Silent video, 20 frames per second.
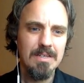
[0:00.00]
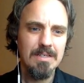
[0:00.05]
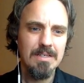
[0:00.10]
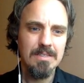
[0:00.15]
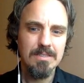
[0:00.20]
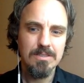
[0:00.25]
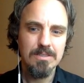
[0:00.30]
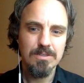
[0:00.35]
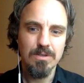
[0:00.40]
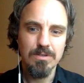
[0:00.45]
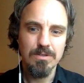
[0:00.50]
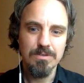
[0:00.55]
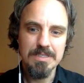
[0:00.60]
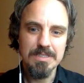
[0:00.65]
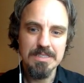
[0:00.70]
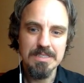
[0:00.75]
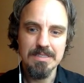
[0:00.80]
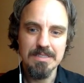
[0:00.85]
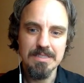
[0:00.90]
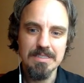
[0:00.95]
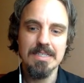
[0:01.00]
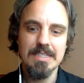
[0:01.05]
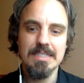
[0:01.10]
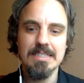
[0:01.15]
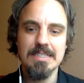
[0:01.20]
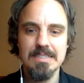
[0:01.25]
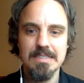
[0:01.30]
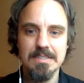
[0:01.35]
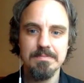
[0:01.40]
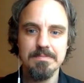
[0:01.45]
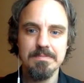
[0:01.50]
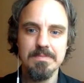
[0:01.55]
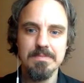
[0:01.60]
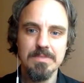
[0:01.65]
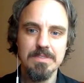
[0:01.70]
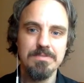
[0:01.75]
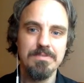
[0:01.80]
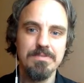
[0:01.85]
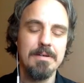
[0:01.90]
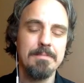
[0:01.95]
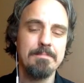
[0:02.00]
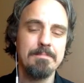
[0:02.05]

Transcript: So all this is in the 6th sphere.